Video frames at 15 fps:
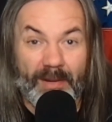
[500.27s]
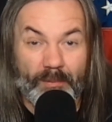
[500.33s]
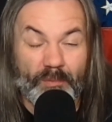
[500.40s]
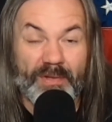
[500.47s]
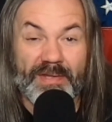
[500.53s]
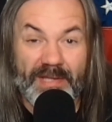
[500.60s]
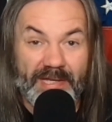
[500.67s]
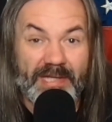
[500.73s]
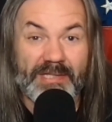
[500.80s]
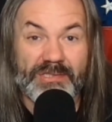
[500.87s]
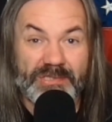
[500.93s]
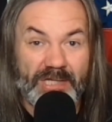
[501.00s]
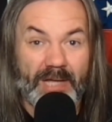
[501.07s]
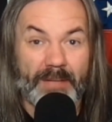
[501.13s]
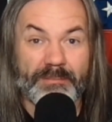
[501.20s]
And when they get
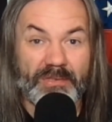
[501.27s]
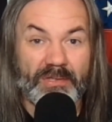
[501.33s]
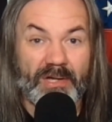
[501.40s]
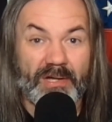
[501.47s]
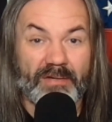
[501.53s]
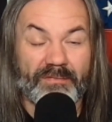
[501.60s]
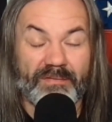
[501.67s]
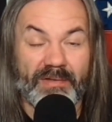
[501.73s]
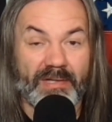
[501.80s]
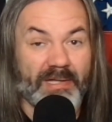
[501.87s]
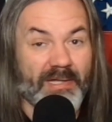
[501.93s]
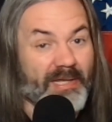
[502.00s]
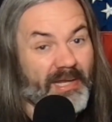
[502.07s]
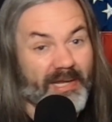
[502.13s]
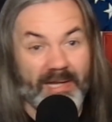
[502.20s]
chopped off,
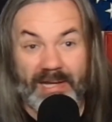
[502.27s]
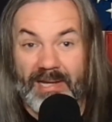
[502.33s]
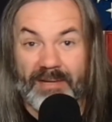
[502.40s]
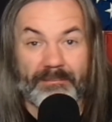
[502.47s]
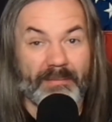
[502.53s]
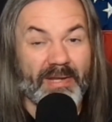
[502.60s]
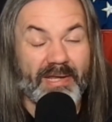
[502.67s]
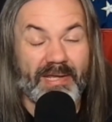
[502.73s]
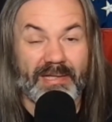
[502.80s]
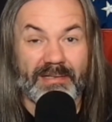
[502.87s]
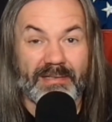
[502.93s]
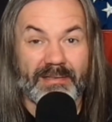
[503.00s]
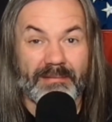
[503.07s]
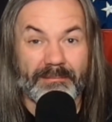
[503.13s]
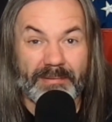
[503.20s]

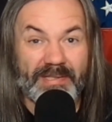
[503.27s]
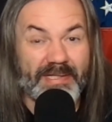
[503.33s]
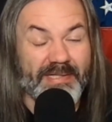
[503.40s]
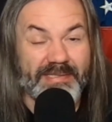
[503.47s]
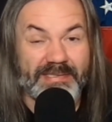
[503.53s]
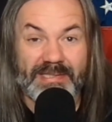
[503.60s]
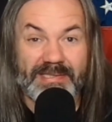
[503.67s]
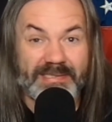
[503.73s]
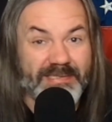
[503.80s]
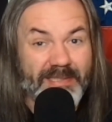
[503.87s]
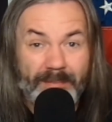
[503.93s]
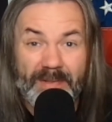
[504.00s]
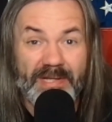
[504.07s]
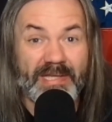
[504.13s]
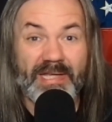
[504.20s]
man, please,
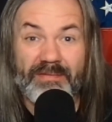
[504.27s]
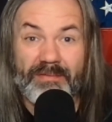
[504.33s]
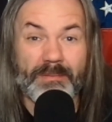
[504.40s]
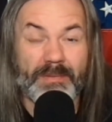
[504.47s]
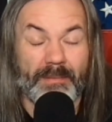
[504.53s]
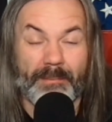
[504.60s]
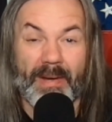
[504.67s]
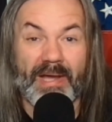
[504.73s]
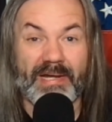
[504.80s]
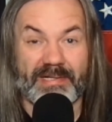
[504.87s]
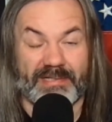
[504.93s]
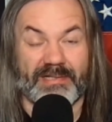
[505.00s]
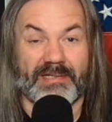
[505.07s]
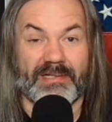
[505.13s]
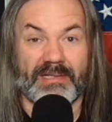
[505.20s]
somebody give them to
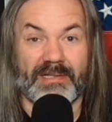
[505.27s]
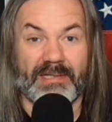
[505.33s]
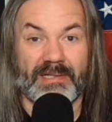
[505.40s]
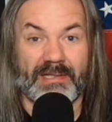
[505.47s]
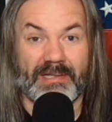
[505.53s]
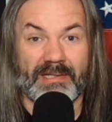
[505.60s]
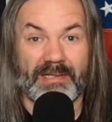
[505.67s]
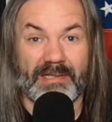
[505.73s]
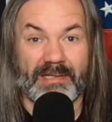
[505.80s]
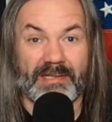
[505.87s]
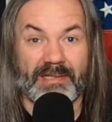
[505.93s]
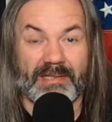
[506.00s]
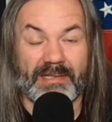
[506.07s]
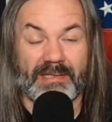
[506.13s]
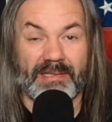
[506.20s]
Biden.
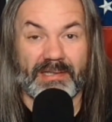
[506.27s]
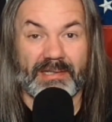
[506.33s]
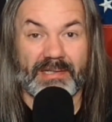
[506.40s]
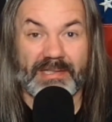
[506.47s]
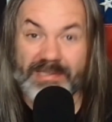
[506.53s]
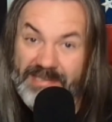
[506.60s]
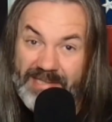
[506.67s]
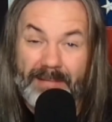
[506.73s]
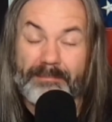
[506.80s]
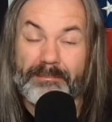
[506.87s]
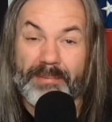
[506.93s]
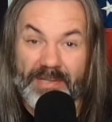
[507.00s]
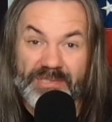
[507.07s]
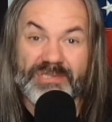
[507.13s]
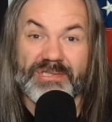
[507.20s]
Because that
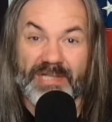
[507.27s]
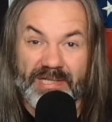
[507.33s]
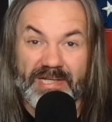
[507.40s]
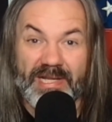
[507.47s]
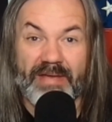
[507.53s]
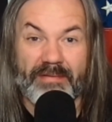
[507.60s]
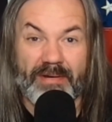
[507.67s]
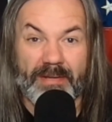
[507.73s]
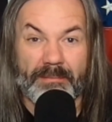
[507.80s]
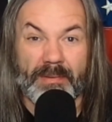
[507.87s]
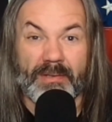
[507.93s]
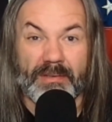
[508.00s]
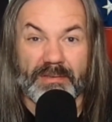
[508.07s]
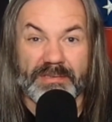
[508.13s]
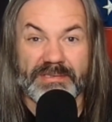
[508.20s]
bitch doesn't have any
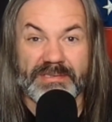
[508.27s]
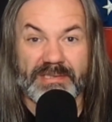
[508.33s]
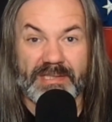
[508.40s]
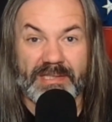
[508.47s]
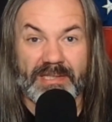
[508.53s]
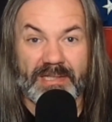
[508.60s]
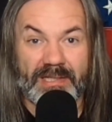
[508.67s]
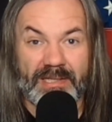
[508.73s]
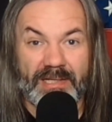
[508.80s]
balls.